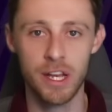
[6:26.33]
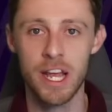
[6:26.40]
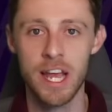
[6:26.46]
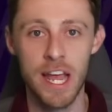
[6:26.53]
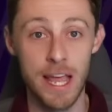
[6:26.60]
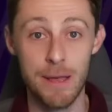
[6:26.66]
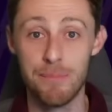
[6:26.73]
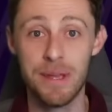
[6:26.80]

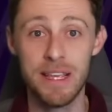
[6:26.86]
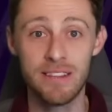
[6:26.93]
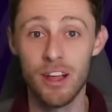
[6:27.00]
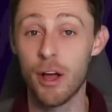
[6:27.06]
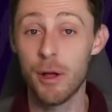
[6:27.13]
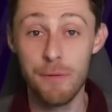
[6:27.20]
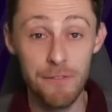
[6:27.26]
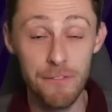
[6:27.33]
it means that I
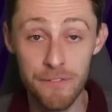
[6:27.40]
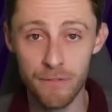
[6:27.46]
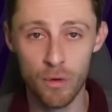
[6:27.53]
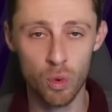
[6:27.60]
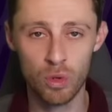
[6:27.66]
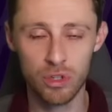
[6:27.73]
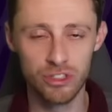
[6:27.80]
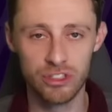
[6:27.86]
am
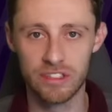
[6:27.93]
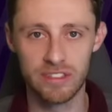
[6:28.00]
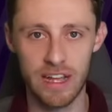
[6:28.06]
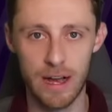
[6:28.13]
forced to sell